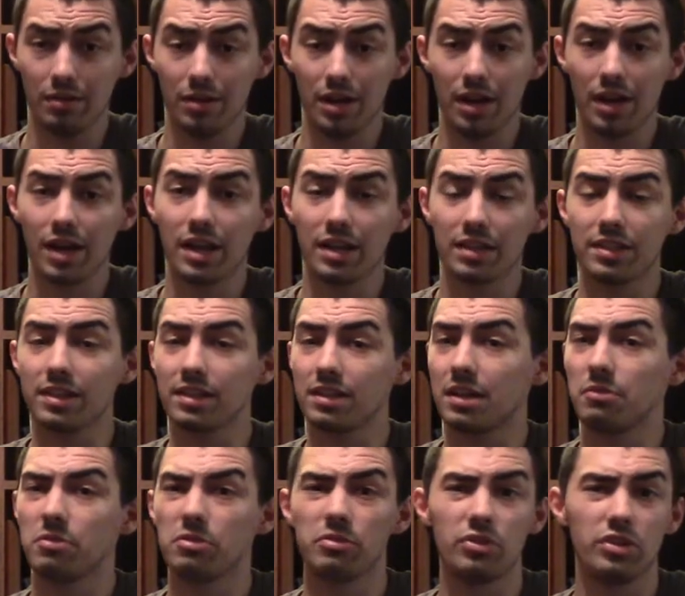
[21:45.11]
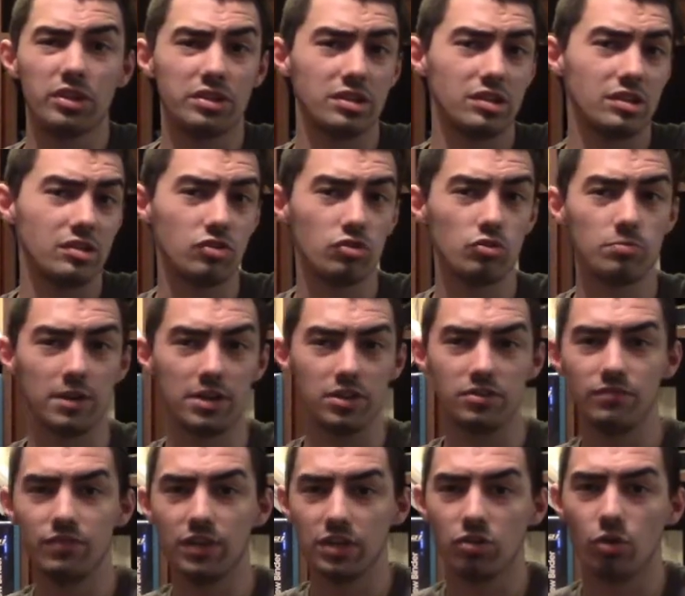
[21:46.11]
I think they were listening to too
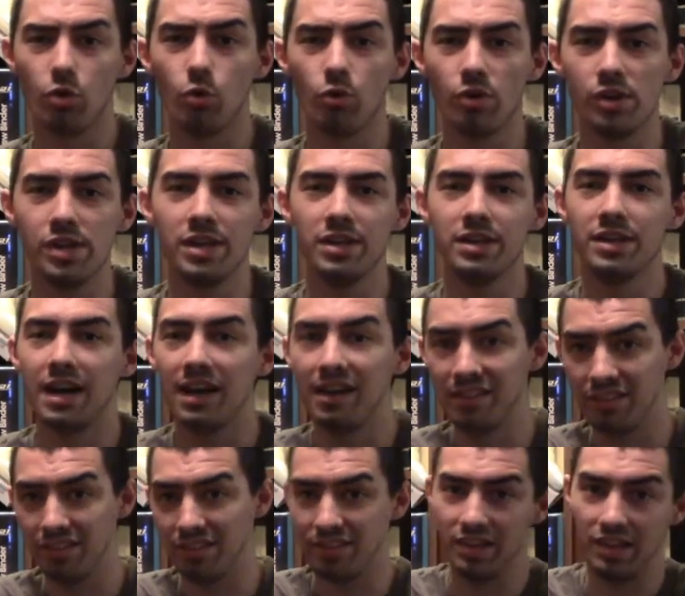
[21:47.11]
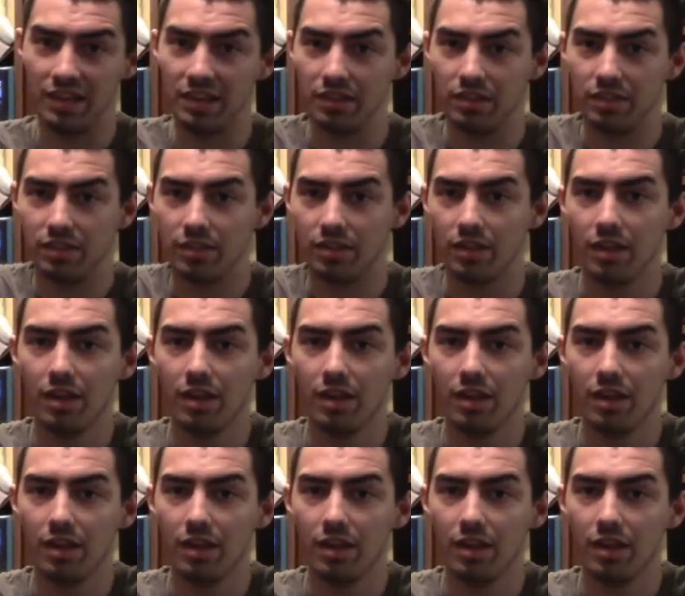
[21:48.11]
much Victorian nonsense.